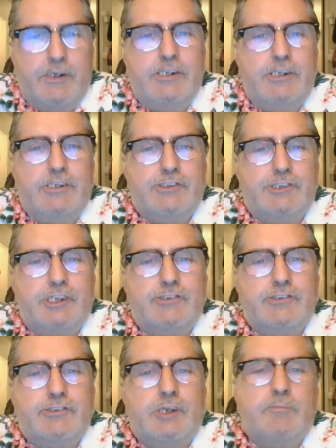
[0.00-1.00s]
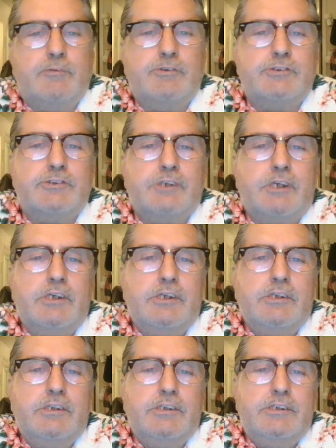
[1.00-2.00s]
he didn't change the numbers
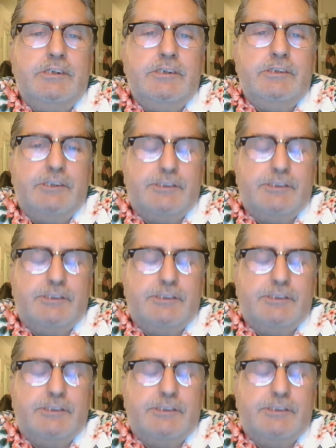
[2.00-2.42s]
in